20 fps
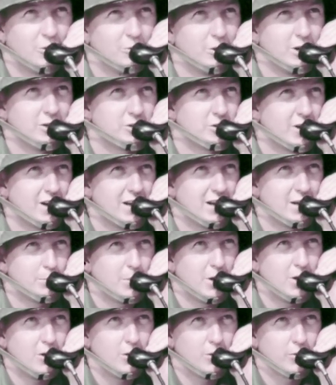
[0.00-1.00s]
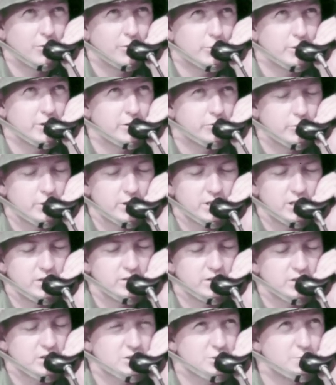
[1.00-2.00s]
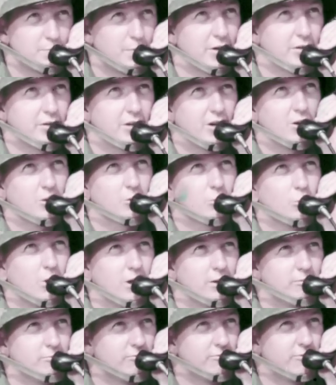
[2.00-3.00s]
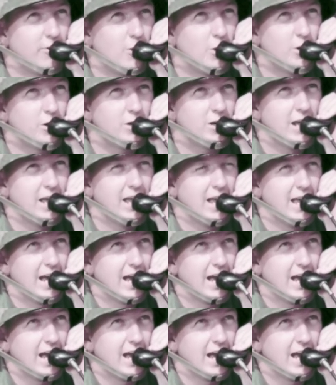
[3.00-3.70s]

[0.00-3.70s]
Roger, Highball 3-3. This is Bird Dog 1-4.